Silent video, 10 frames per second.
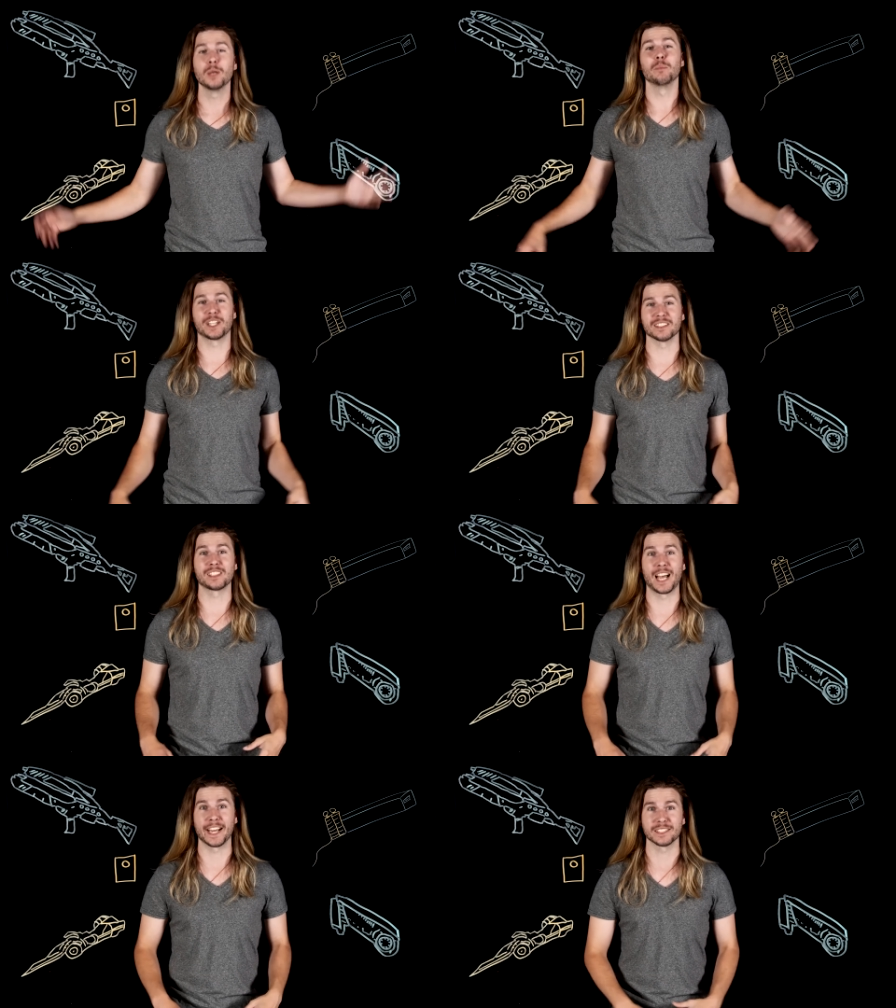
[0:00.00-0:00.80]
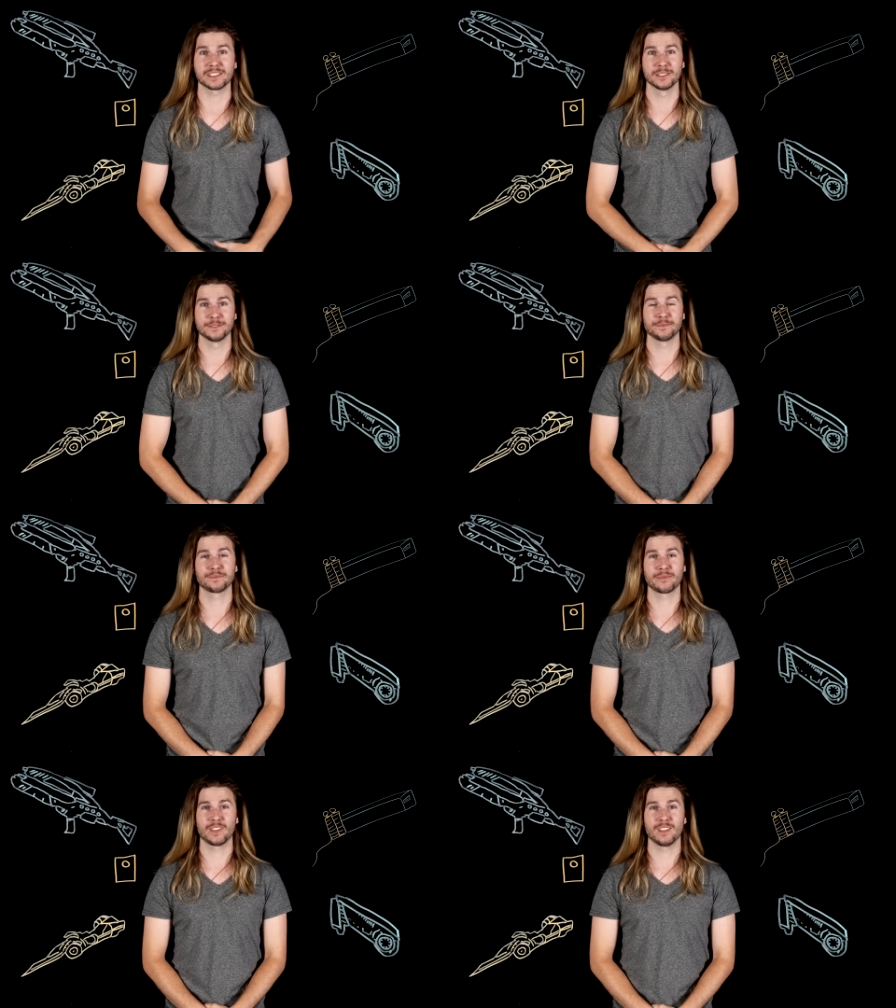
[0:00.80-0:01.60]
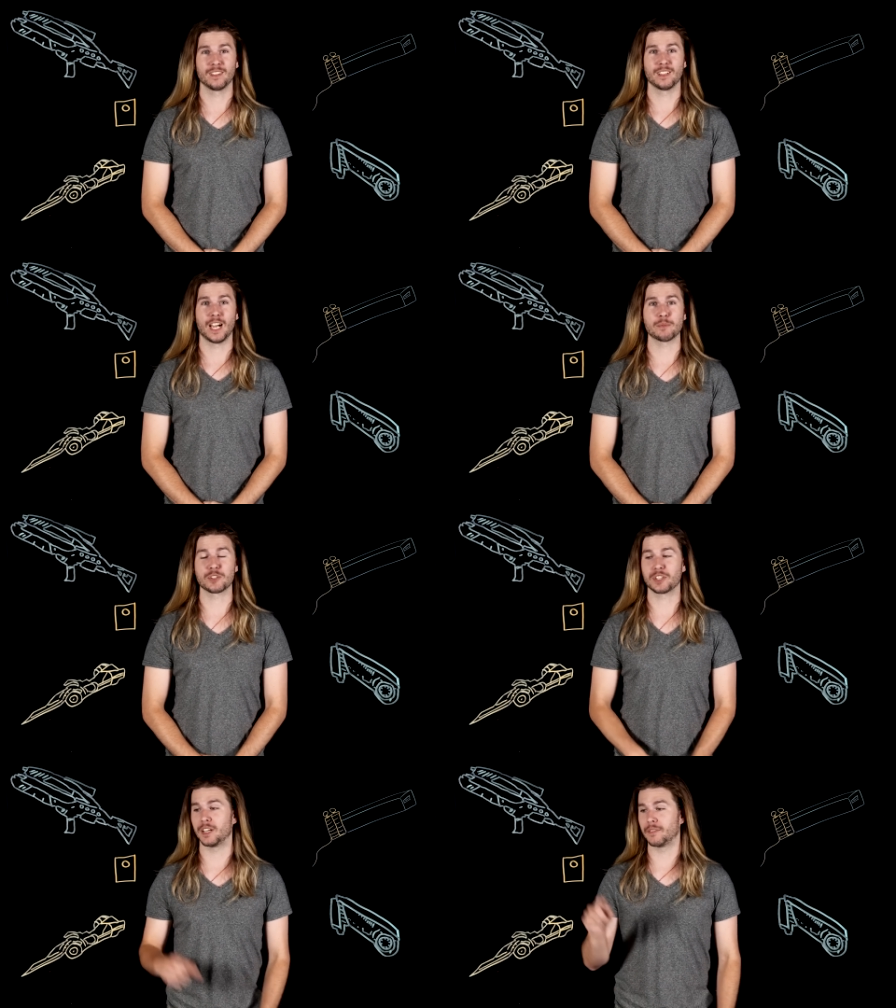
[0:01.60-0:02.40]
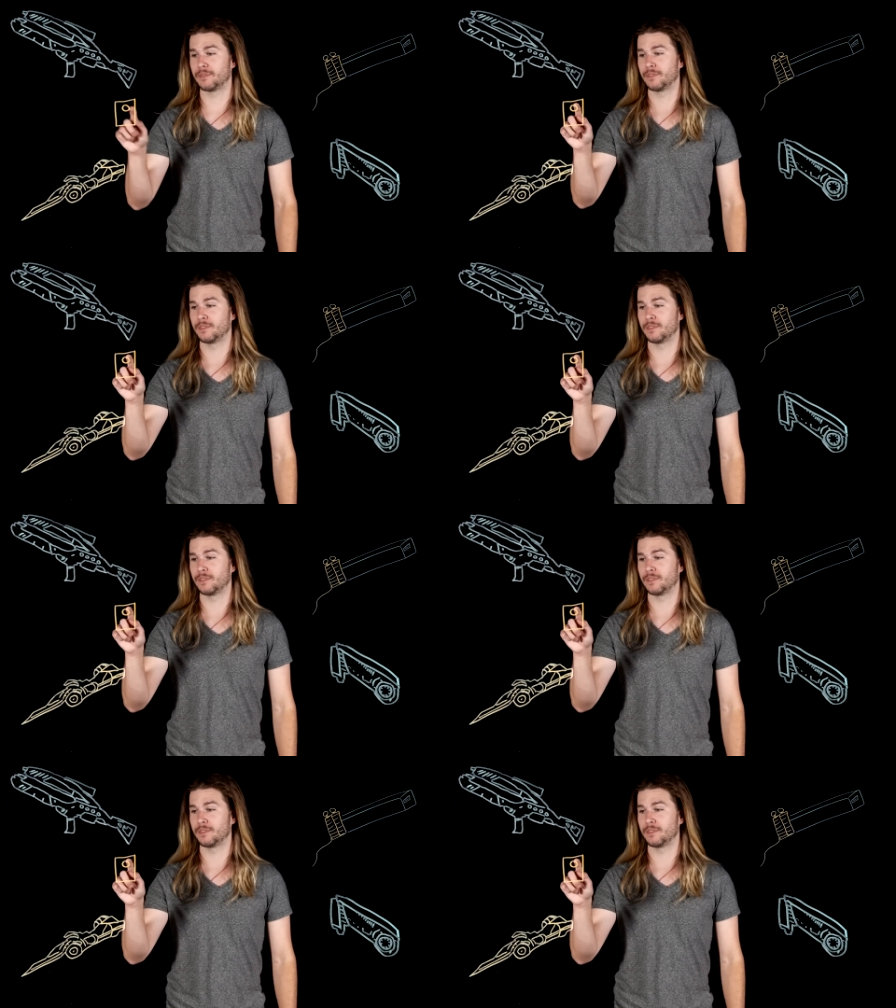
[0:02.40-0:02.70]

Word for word: Because science. I'm just gonna